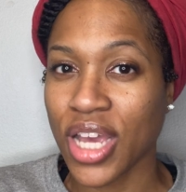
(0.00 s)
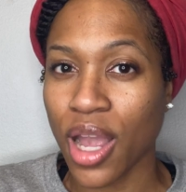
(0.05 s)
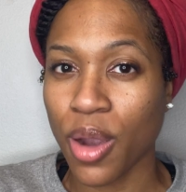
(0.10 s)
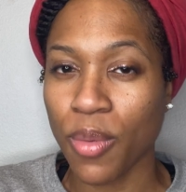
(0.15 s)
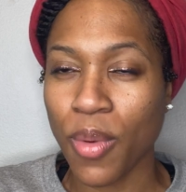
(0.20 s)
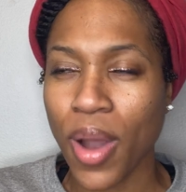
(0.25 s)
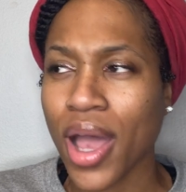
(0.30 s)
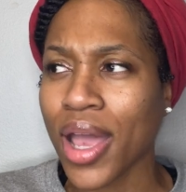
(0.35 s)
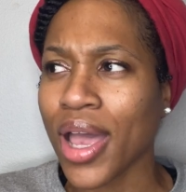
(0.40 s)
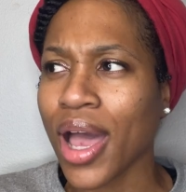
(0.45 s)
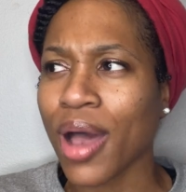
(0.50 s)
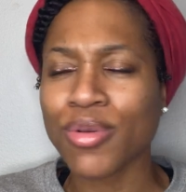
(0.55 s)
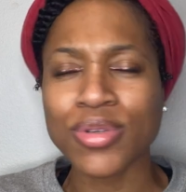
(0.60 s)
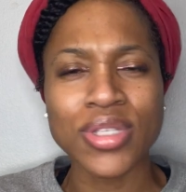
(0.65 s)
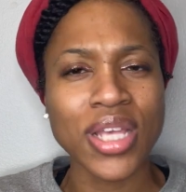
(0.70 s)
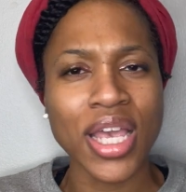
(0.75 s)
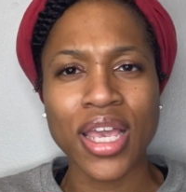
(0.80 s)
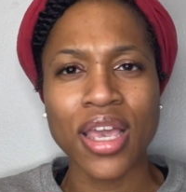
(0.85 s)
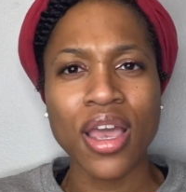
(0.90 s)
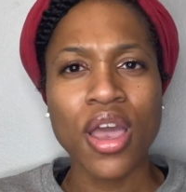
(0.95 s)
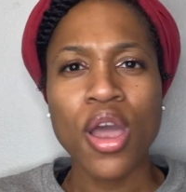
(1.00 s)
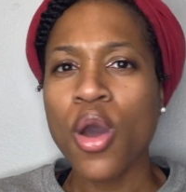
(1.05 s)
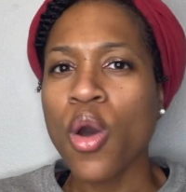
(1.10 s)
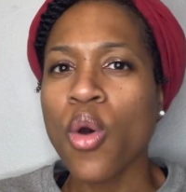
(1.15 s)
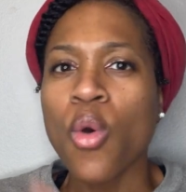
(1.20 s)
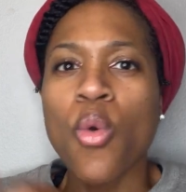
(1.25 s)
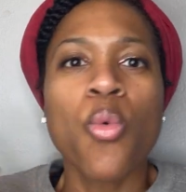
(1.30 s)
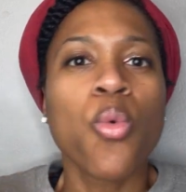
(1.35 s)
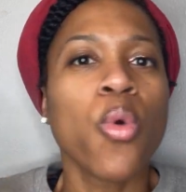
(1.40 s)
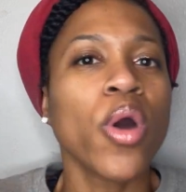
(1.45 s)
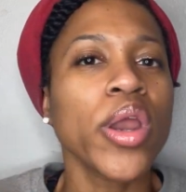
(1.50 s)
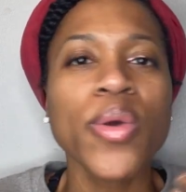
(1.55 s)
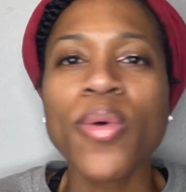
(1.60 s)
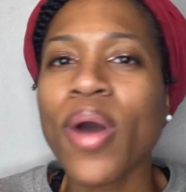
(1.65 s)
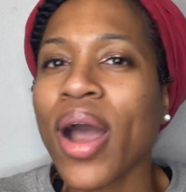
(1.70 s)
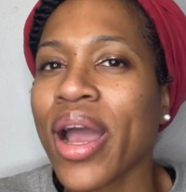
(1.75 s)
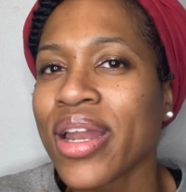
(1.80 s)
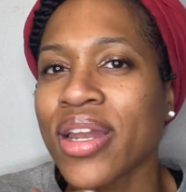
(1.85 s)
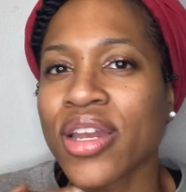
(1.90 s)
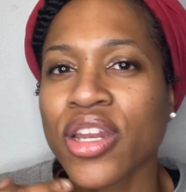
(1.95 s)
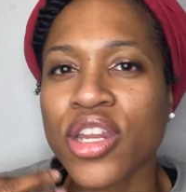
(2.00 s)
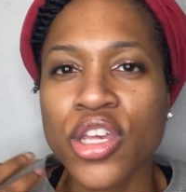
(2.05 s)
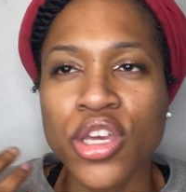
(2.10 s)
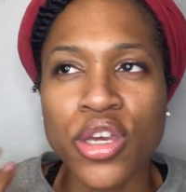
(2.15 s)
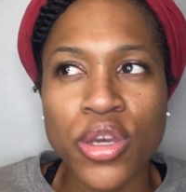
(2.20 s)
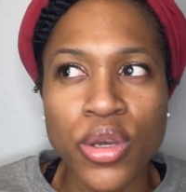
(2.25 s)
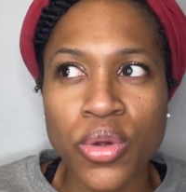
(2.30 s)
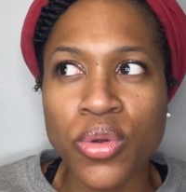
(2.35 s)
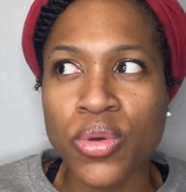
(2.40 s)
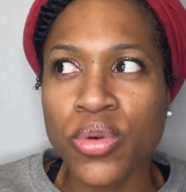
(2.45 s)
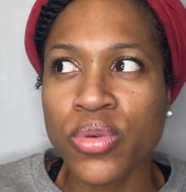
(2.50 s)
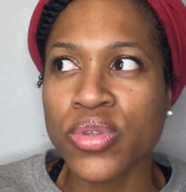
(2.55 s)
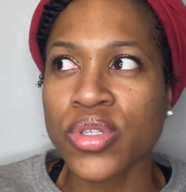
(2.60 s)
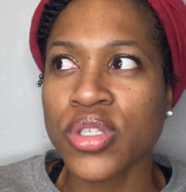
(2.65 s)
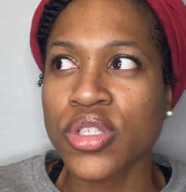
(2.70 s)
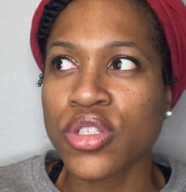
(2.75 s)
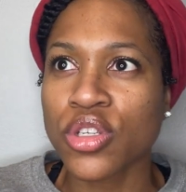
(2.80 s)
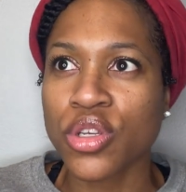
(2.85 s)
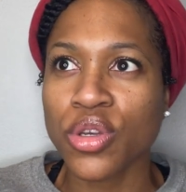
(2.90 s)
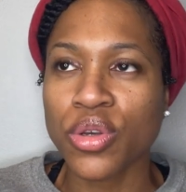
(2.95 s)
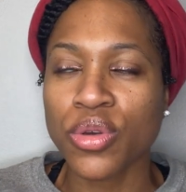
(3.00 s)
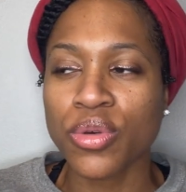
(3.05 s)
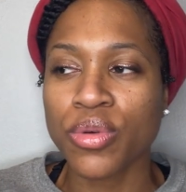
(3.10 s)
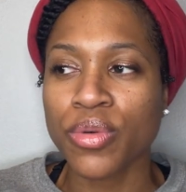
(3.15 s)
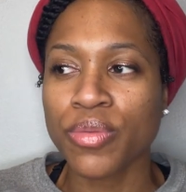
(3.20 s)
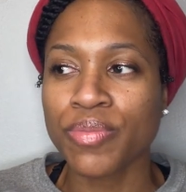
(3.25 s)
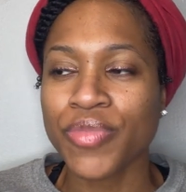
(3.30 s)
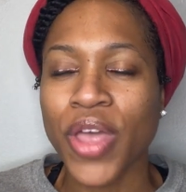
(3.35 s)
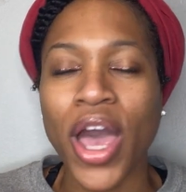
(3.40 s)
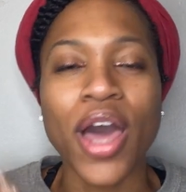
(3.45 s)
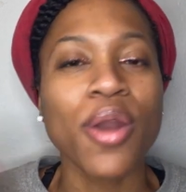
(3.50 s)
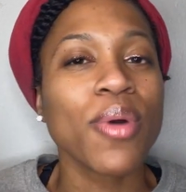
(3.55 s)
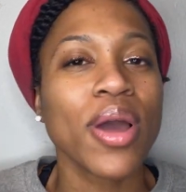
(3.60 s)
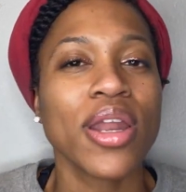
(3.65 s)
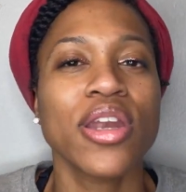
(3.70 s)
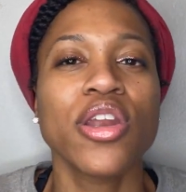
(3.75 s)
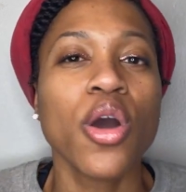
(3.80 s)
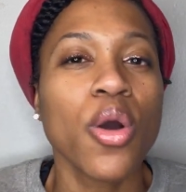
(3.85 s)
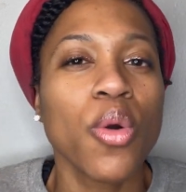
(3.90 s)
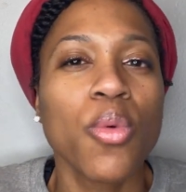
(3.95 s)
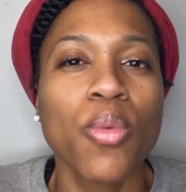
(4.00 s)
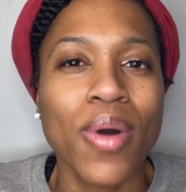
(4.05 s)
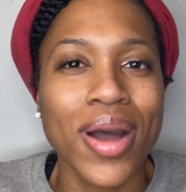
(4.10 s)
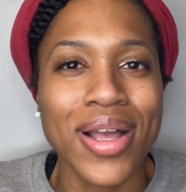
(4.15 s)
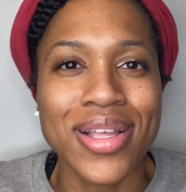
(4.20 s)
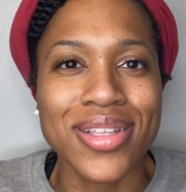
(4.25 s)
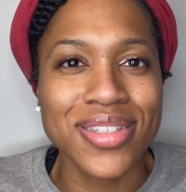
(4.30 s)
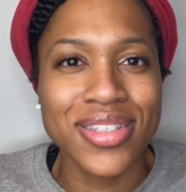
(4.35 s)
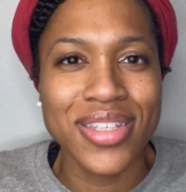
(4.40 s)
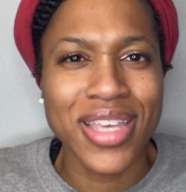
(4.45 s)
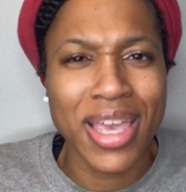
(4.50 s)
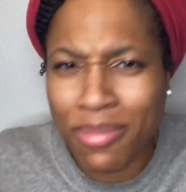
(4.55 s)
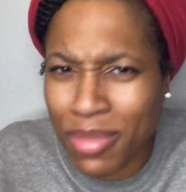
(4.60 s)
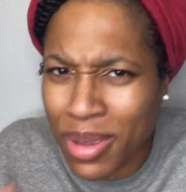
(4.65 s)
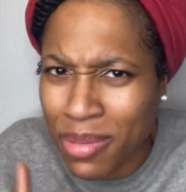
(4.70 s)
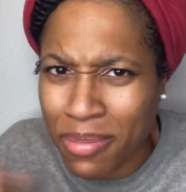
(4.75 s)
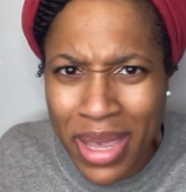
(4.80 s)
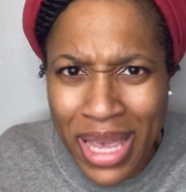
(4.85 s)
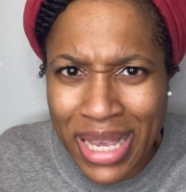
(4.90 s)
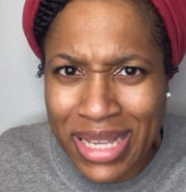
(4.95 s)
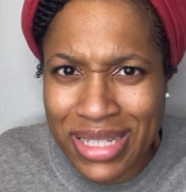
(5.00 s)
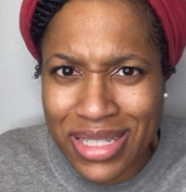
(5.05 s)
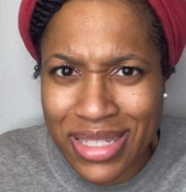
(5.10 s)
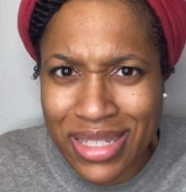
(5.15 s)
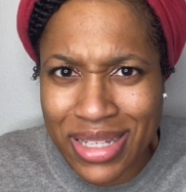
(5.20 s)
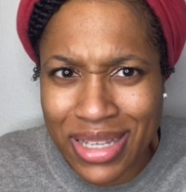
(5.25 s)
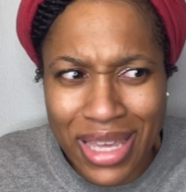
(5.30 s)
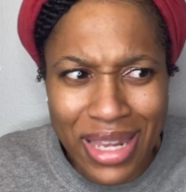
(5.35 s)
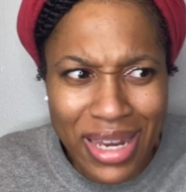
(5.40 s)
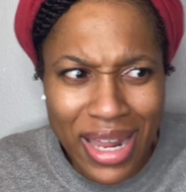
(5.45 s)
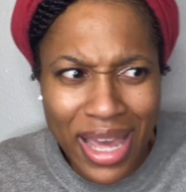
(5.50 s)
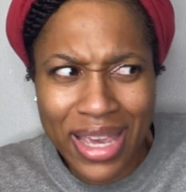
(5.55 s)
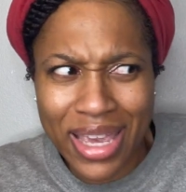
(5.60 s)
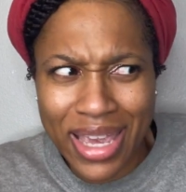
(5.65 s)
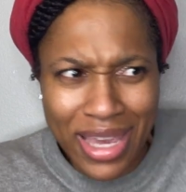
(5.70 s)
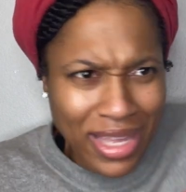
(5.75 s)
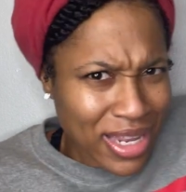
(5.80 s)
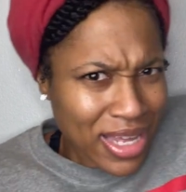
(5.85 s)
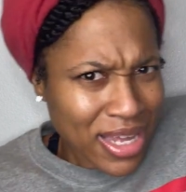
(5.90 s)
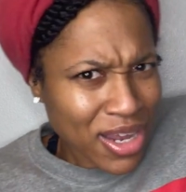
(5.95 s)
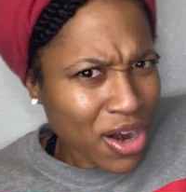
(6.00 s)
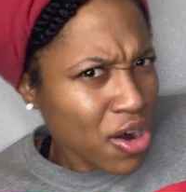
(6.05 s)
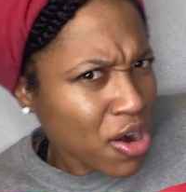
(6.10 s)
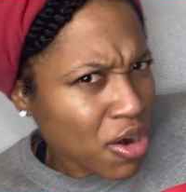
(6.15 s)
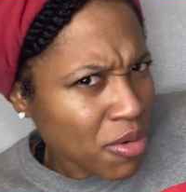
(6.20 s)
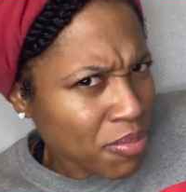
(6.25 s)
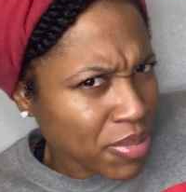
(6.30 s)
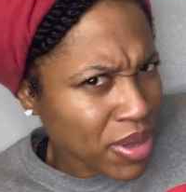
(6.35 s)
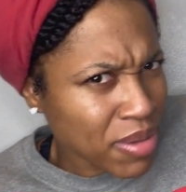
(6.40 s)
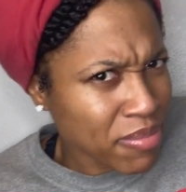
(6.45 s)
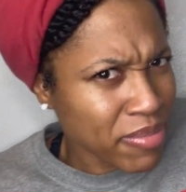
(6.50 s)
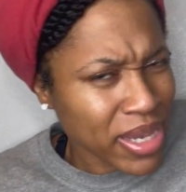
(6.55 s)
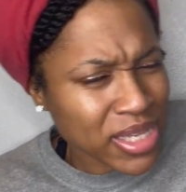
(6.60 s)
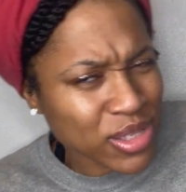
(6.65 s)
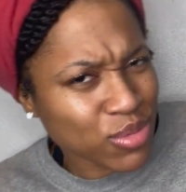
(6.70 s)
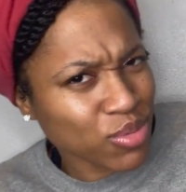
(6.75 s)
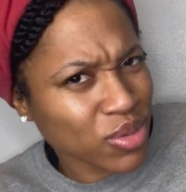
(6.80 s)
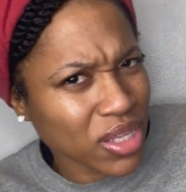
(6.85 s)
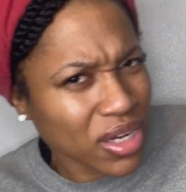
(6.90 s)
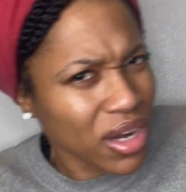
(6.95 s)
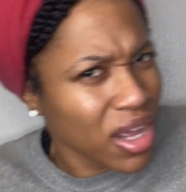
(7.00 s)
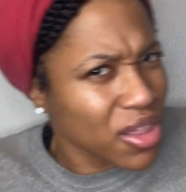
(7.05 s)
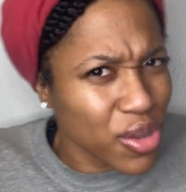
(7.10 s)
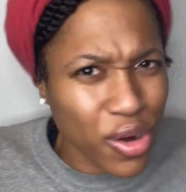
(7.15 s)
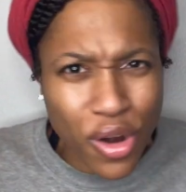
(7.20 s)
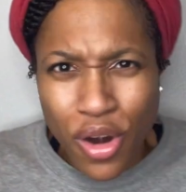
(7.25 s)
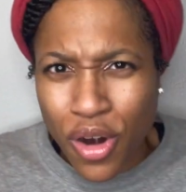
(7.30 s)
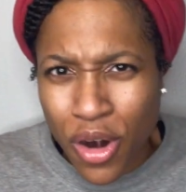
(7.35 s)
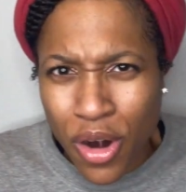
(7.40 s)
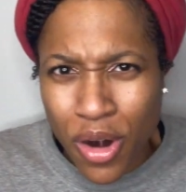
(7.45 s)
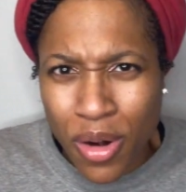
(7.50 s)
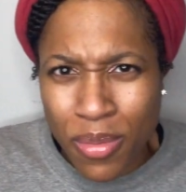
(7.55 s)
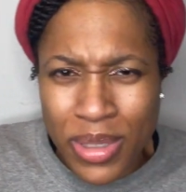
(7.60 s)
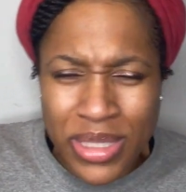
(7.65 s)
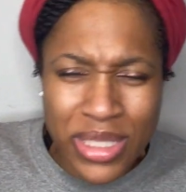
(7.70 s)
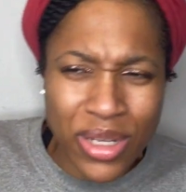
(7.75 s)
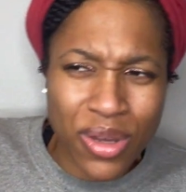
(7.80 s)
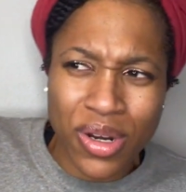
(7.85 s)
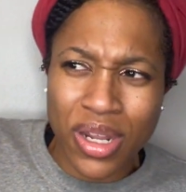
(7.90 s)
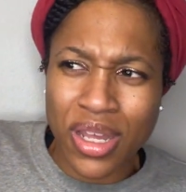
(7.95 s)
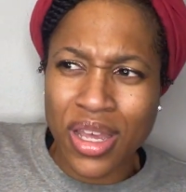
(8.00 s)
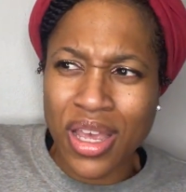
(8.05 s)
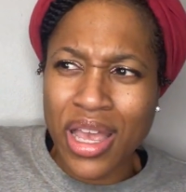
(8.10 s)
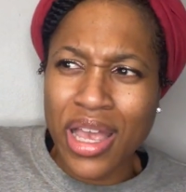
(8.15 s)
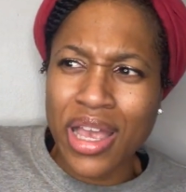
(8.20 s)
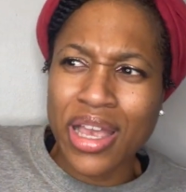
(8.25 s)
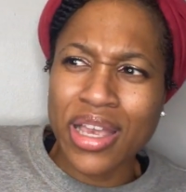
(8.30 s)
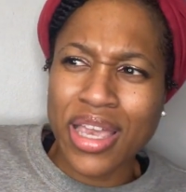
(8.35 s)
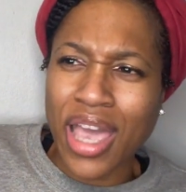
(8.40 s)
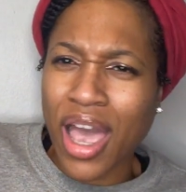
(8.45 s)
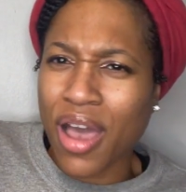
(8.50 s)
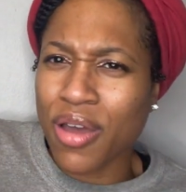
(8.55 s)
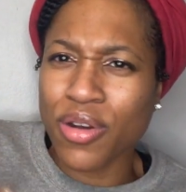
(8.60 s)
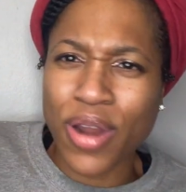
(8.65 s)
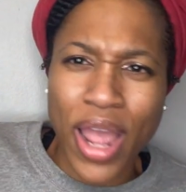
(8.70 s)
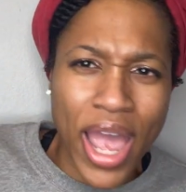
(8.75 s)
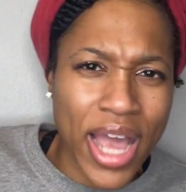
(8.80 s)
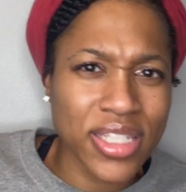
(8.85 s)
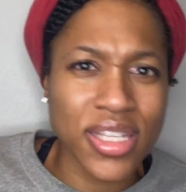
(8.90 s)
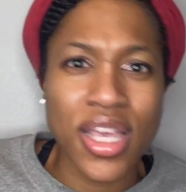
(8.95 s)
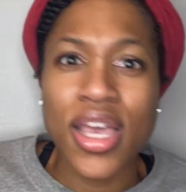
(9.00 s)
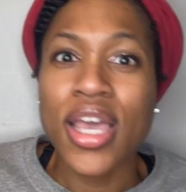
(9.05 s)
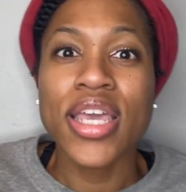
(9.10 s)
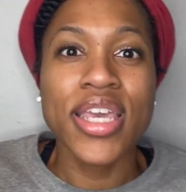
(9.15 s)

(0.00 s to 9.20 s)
I Y, I was like, what do I use to, how do I know what can be mixed? Can like any herb be mixed with another herb? Is it going to counteract it?